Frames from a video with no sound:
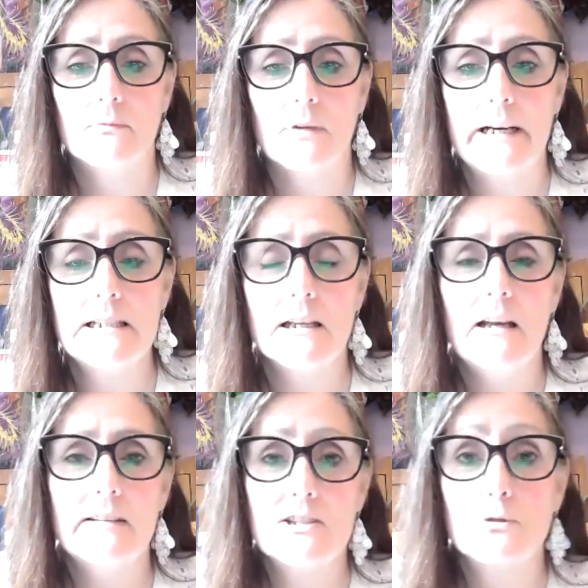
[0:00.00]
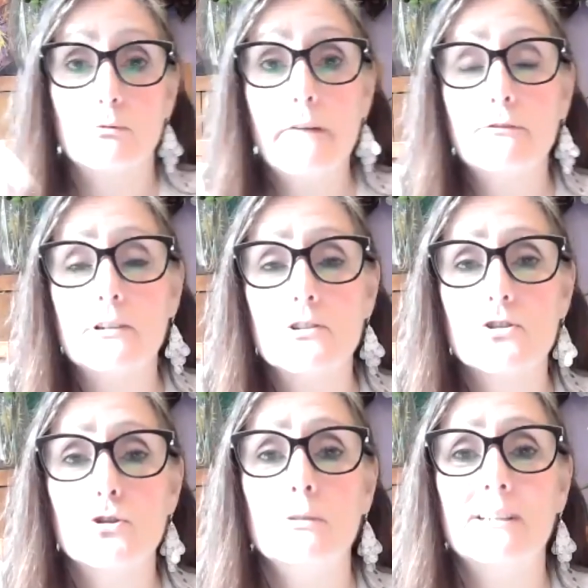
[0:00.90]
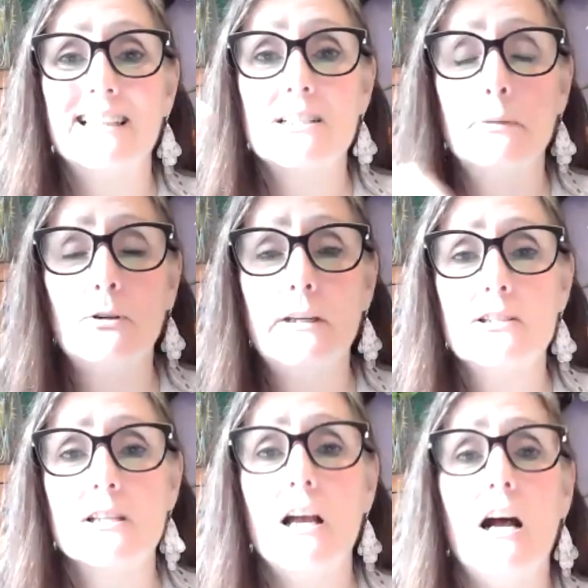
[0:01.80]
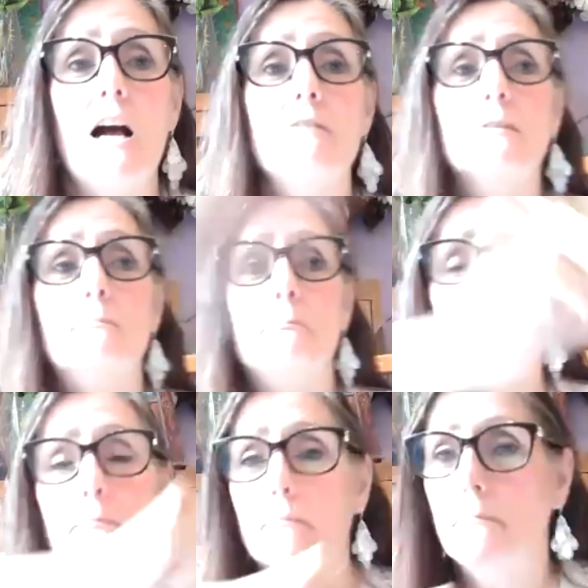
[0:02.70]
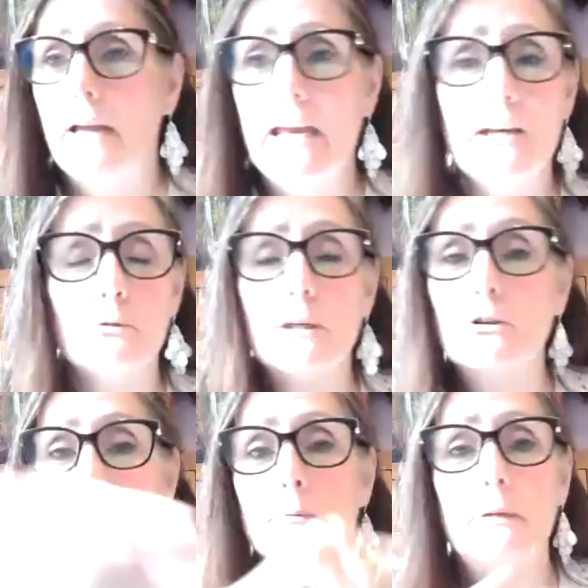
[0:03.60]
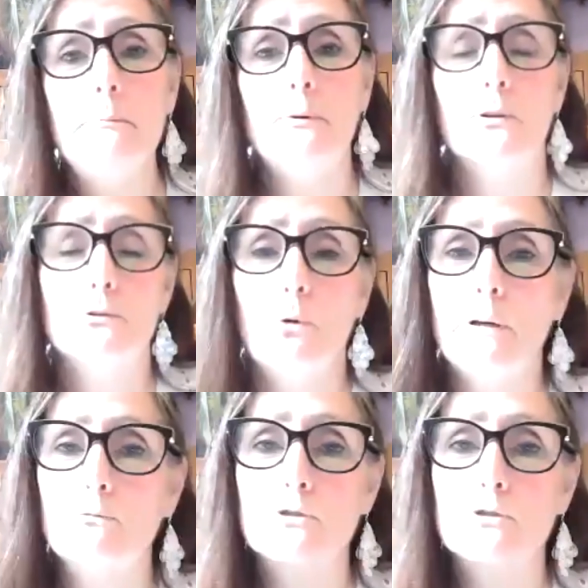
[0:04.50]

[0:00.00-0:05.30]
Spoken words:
Right? That's a reference to an experience of an angry group of people throwing